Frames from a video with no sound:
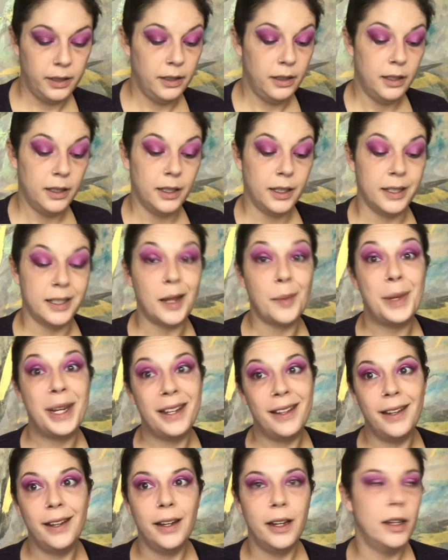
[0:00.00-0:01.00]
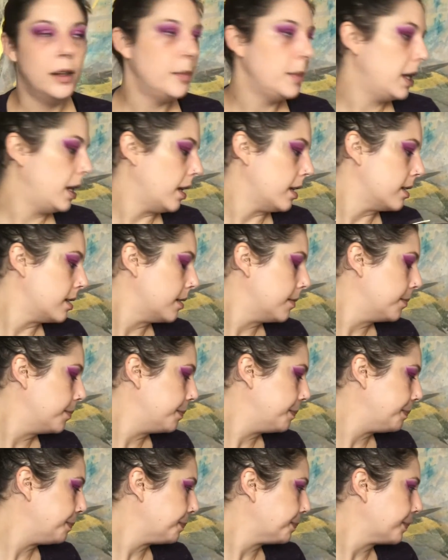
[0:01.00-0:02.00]
because I may need it in a minute.
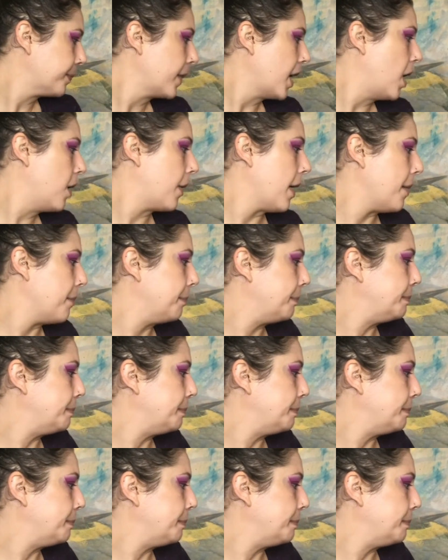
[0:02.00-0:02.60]
Okay,